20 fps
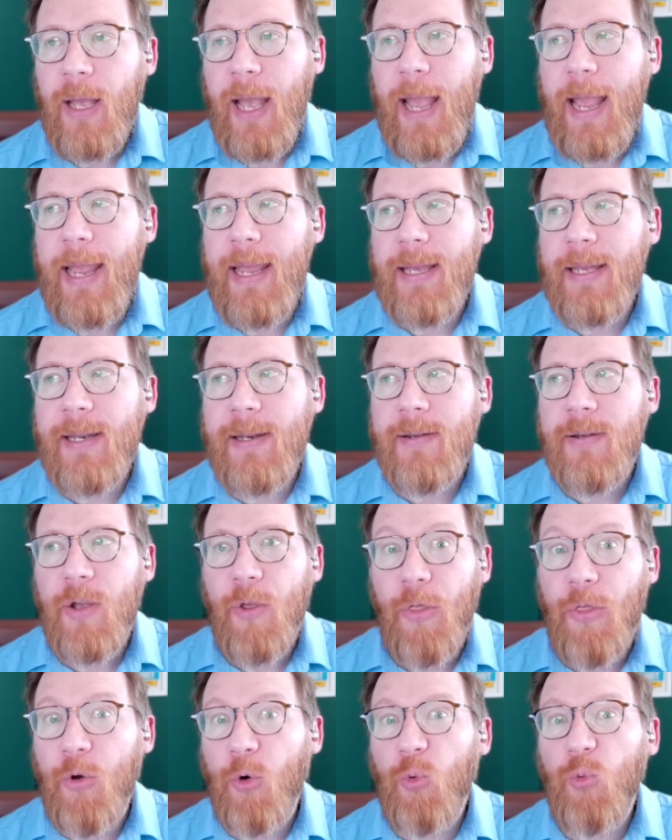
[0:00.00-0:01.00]
and
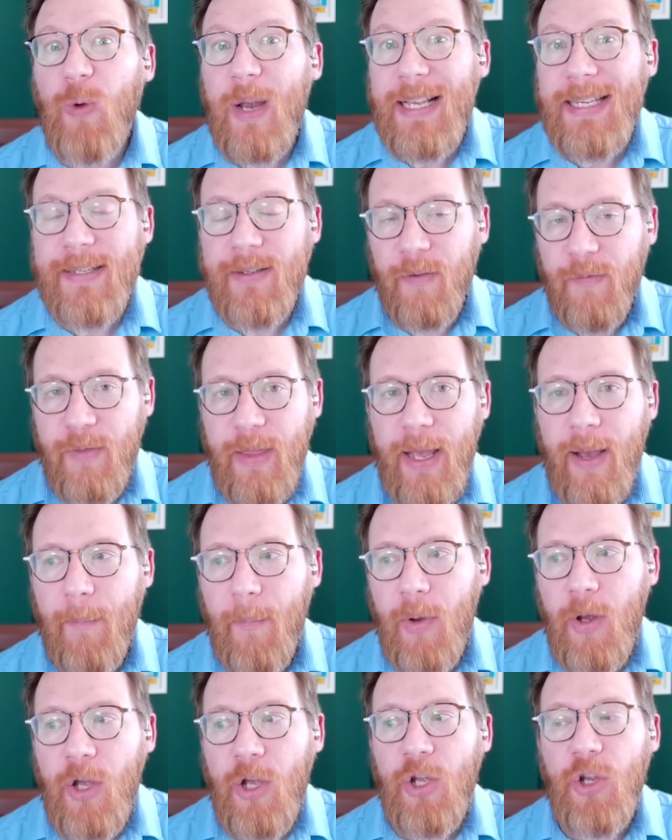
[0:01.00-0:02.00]
the rest of
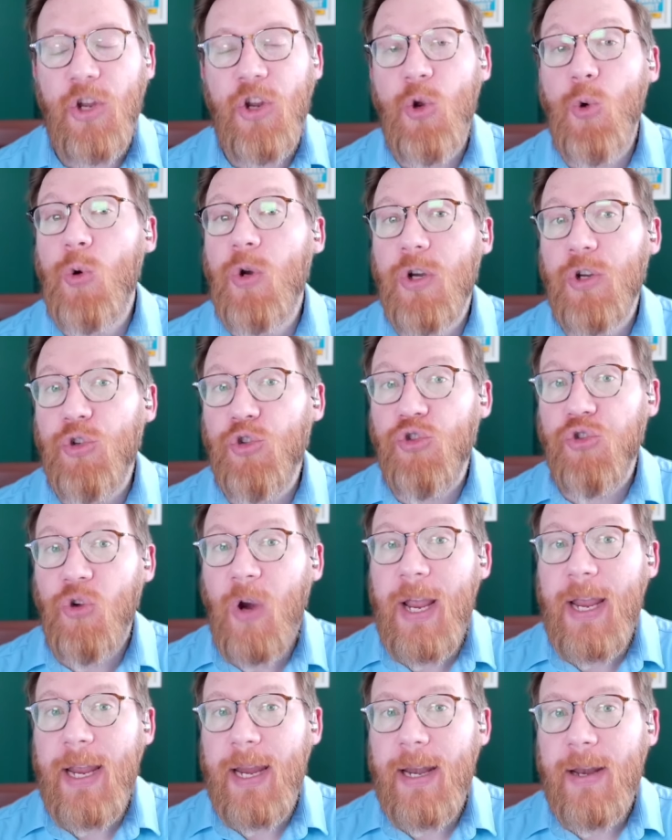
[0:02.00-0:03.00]
them you could
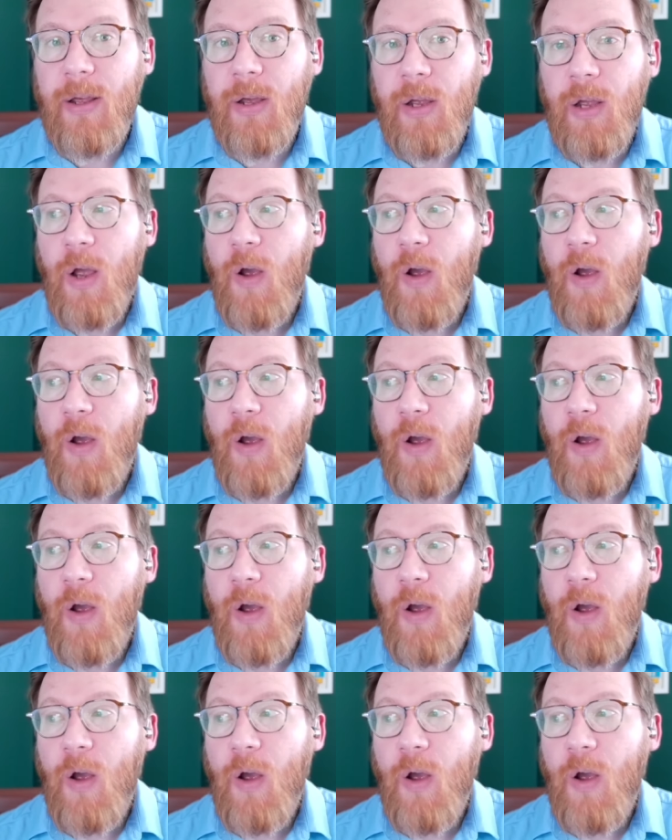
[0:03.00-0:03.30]
trade